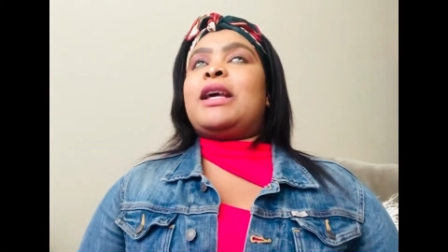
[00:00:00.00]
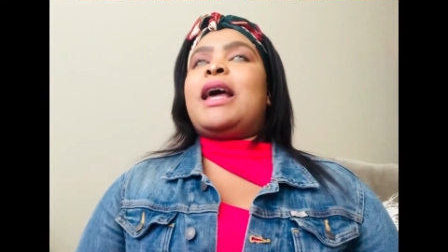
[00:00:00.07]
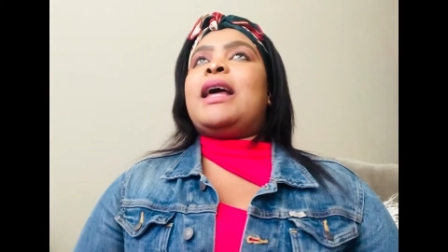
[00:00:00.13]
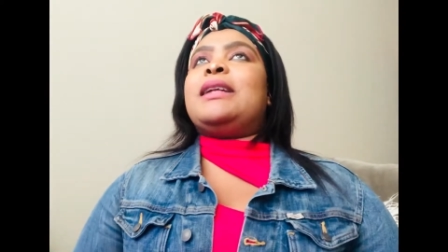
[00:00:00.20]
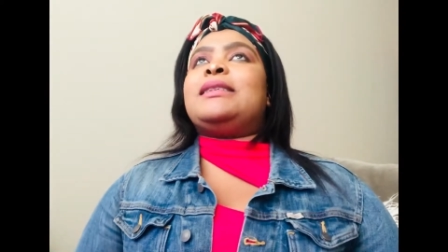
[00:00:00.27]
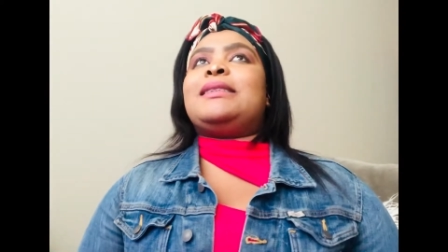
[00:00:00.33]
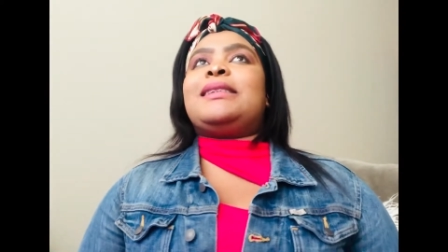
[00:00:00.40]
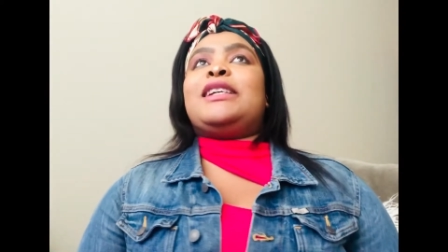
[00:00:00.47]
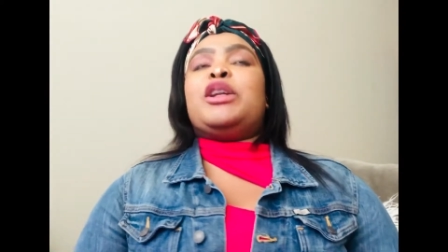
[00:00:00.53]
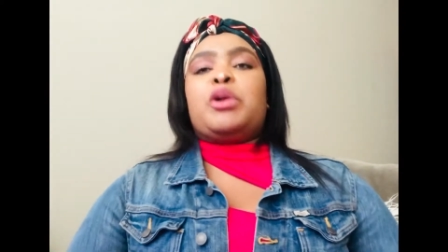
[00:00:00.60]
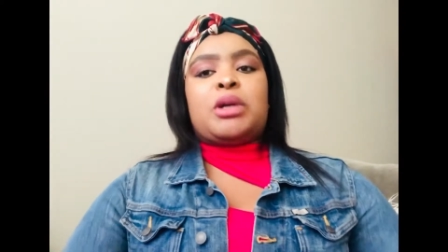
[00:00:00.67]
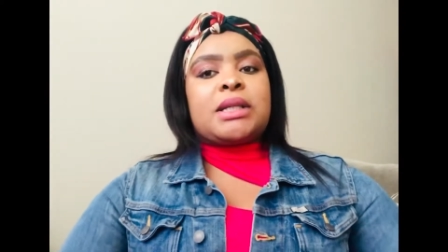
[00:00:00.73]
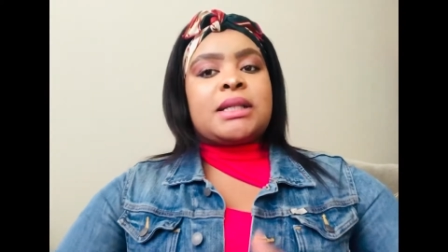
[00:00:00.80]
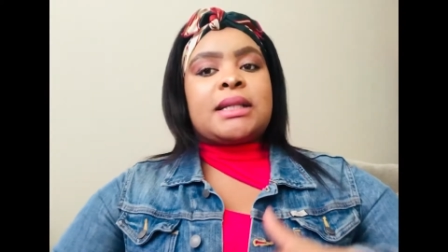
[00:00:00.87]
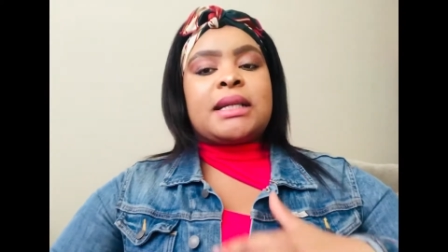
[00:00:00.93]
and it
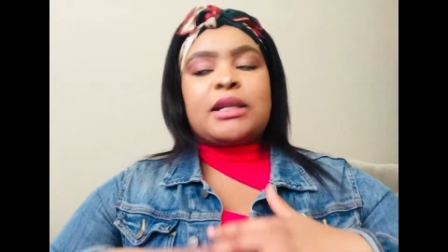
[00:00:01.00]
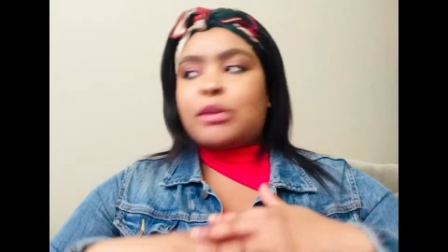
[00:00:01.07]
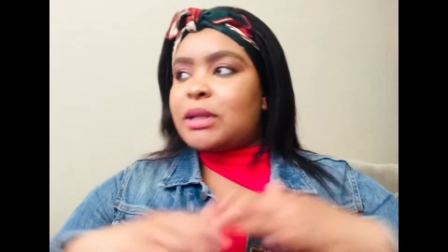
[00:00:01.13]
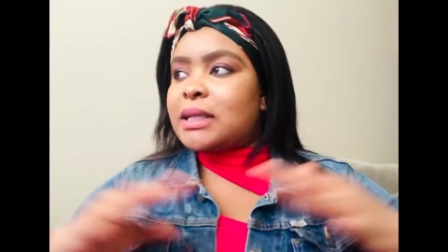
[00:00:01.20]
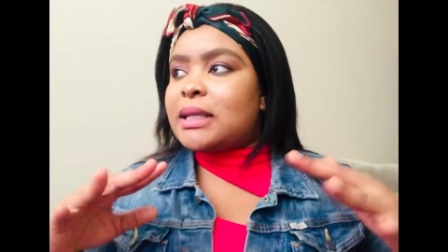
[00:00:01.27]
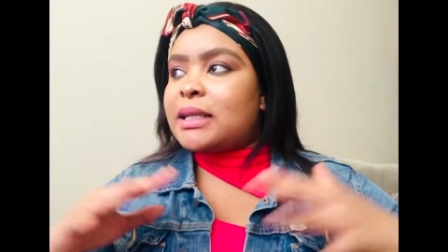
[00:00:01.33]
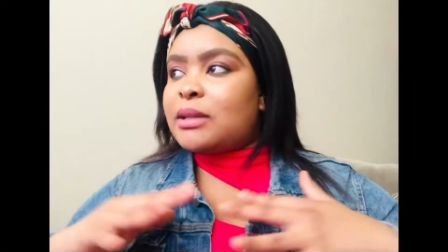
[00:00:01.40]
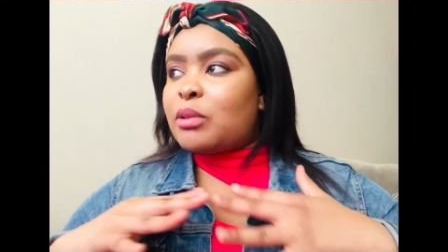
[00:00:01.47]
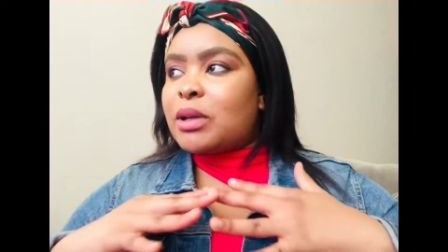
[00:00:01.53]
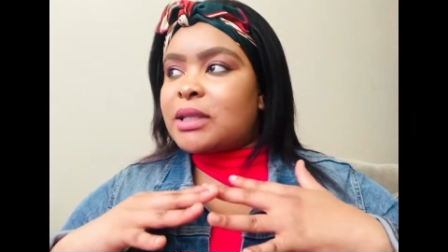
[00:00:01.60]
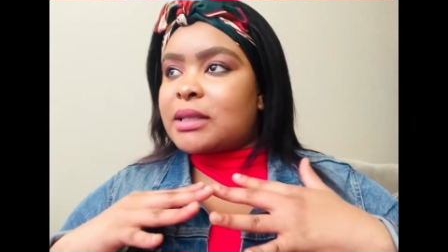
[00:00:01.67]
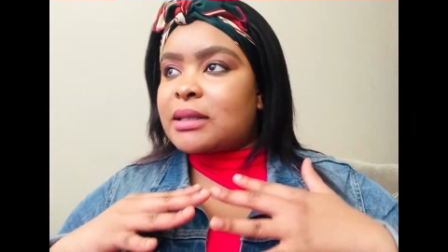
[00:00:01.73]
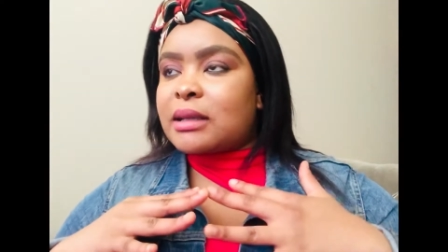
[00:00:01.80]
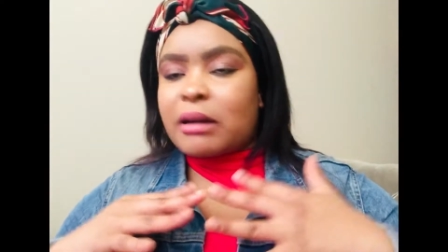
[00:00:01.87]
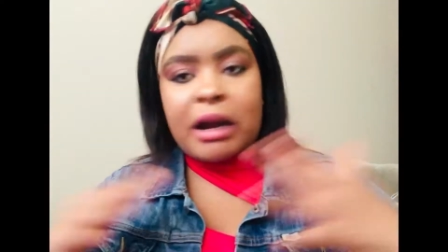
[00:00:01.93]
was
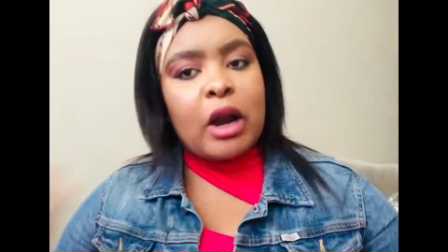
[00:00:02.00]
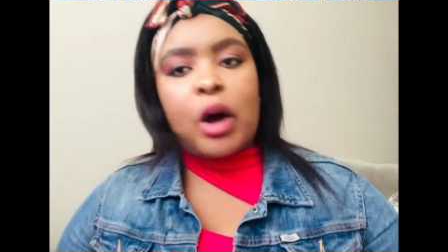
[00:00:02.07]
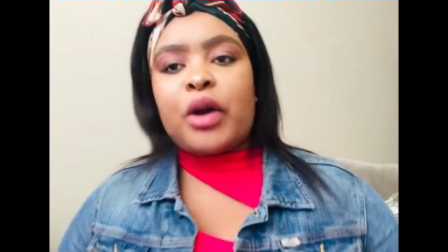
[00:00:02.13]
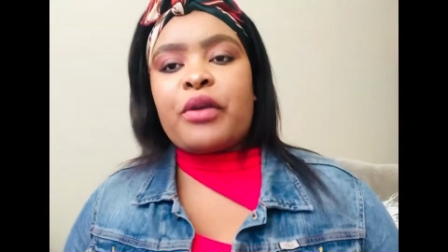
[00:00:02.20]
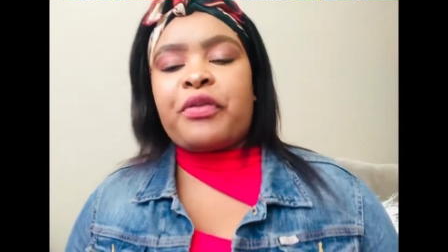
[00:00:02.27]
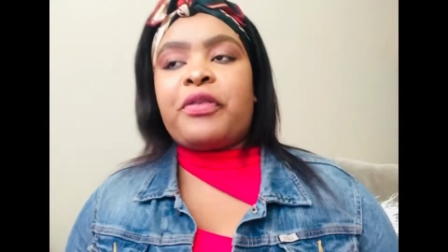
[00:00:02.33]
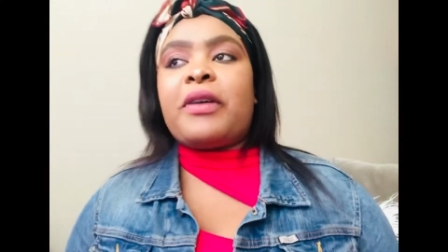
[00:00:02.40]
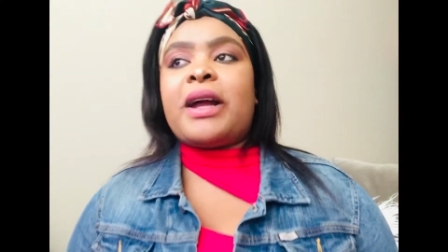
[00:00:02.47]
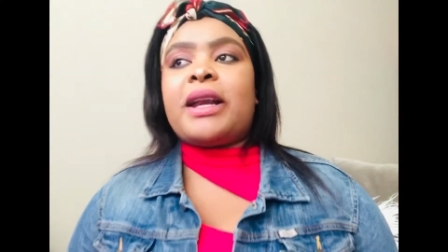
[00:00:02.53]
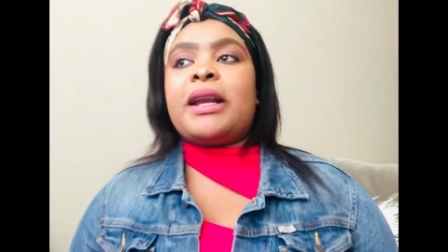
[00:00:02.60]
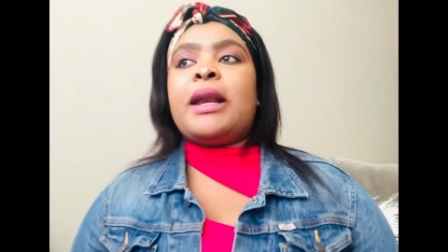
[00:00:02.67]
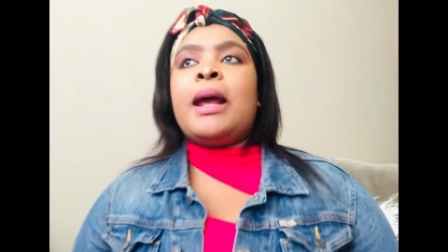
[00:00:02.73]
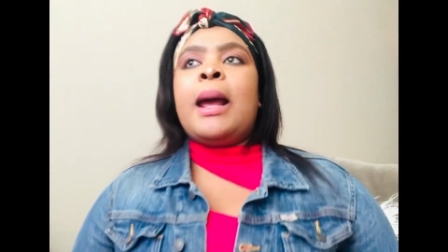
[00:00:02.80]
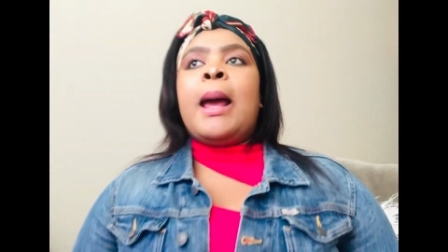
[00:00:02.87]
a lot of fun.